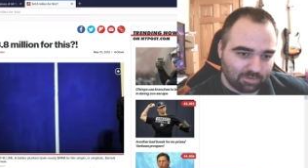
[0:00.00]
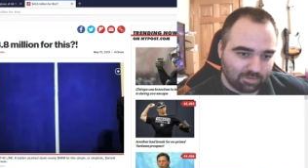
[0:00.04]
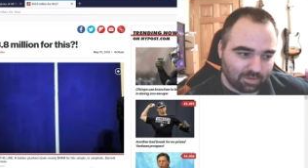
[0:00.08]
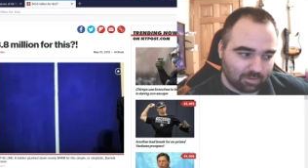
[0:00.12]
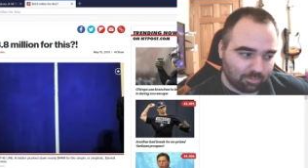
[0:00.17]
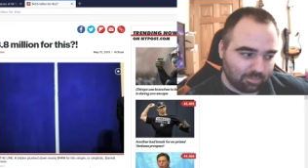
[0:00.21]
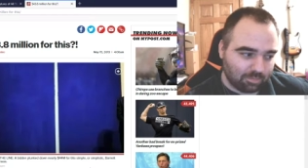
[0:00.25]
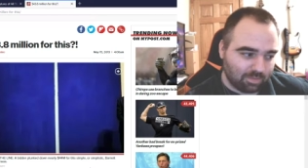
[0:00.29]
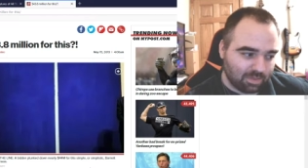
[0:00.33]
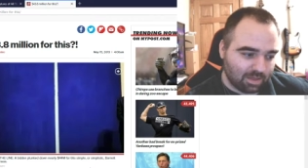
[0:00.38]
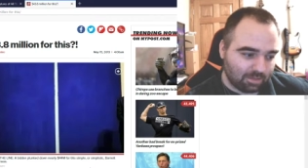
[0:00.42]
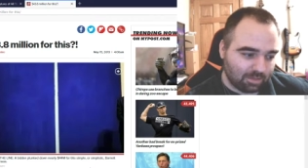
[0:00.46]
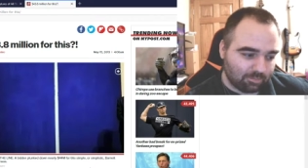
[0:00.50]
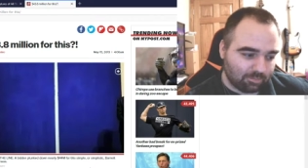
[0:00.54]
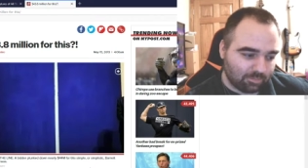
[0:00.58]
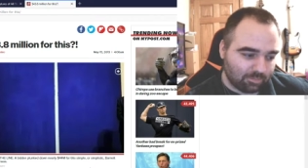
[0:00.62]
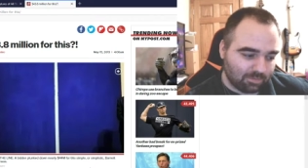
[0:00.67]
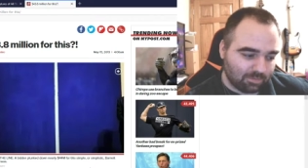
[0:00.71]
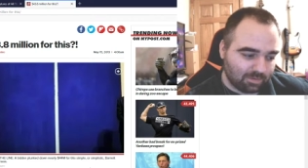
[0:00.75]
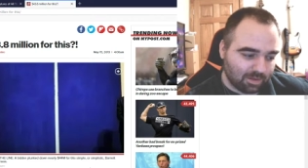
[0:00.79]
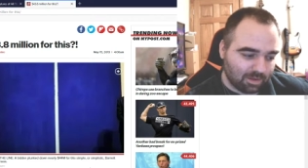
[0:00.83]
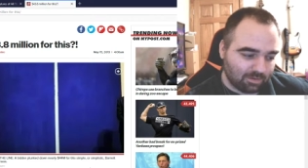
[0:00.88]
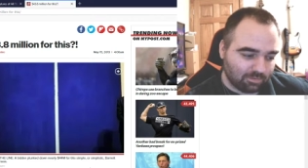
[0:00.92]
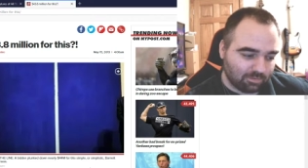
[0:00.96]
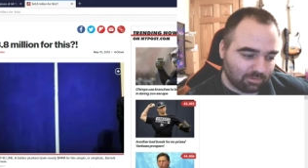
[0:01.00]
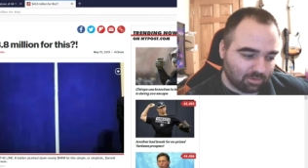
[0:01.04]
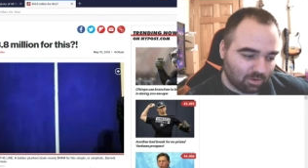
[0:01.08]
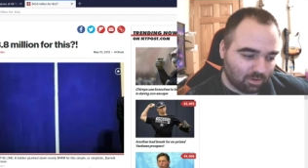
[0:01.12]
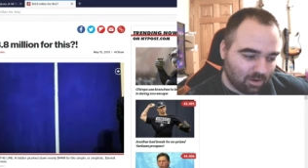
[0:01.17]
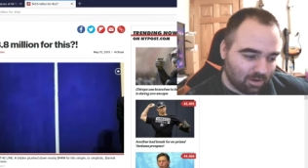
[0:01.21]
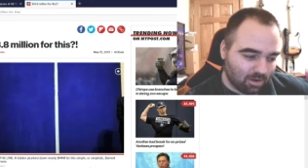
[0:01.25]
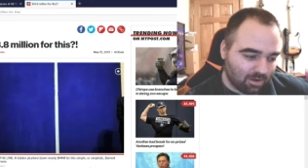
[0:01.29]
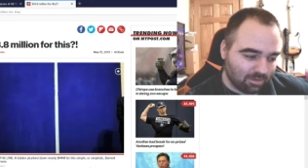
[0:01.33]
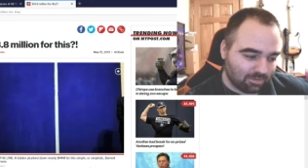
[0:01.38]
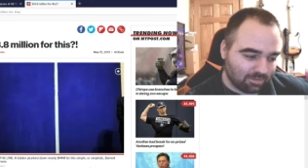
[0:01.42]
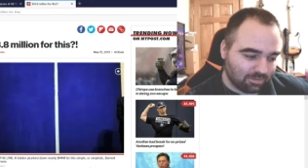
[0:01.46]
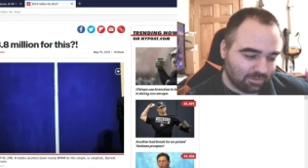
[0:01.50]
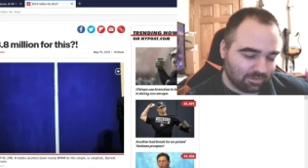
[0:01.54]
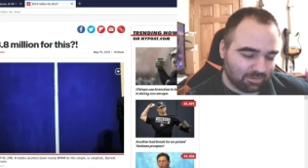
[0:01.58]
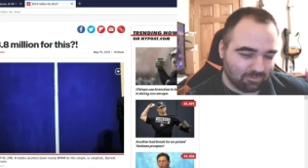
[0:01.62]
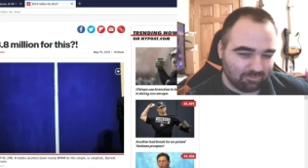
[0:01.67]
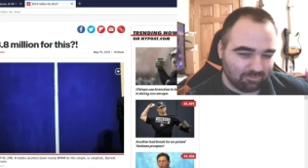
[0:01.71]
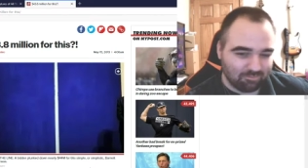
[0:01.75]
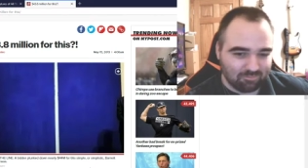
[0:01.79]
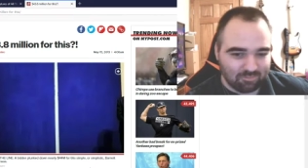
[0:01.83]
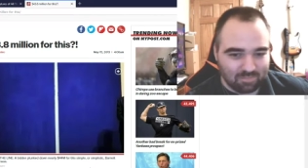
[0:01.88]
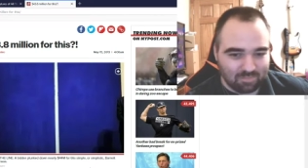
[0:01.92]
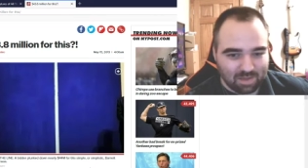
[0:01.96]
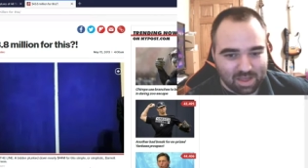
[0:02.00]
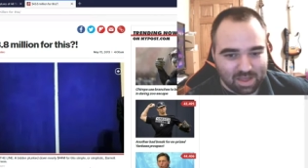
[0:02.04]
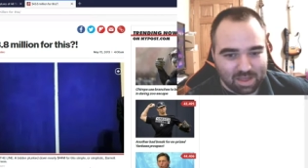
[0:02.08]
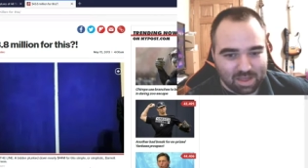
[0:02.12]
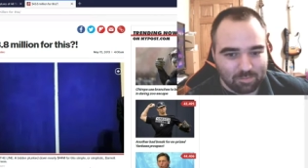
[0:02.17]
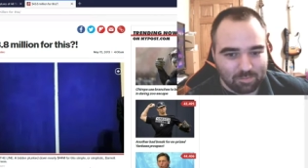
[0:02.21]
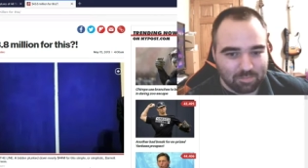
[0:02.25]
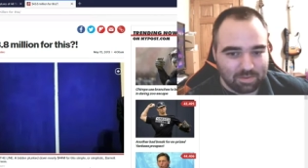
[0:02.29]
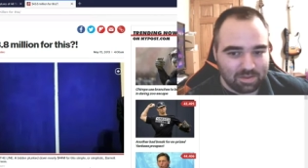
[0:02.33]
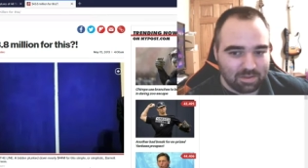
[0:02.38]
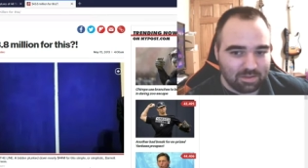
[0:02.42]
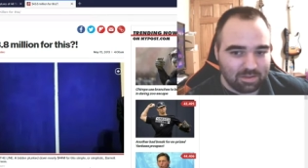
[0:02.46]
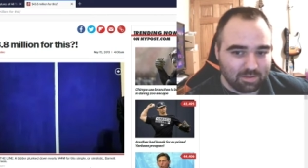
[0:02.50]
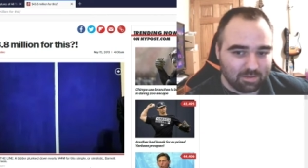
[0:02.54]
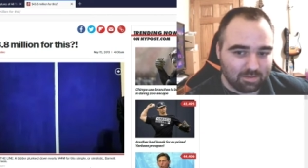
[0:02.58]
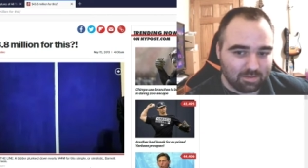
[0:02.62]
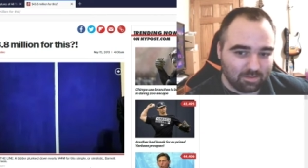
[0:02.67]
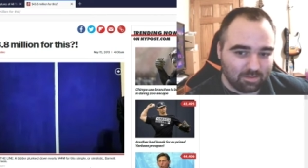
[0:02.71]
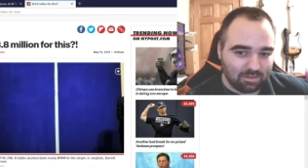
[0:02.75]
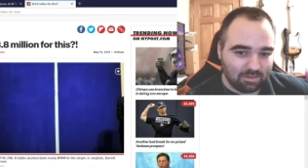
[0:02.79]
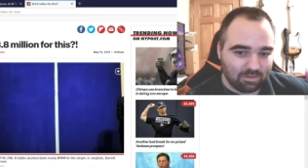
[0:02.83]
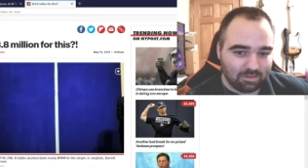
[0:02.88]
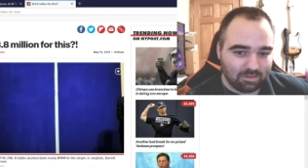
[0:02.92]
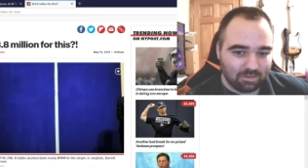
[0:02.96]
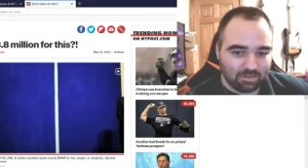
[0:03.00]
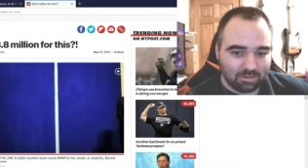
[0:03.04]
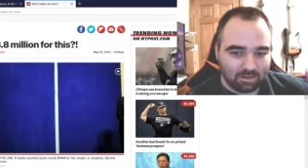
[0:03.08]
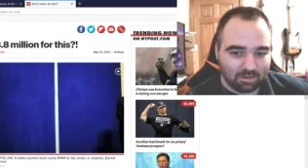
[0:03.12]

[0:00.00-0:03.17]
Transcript: at that size cost? Maybe,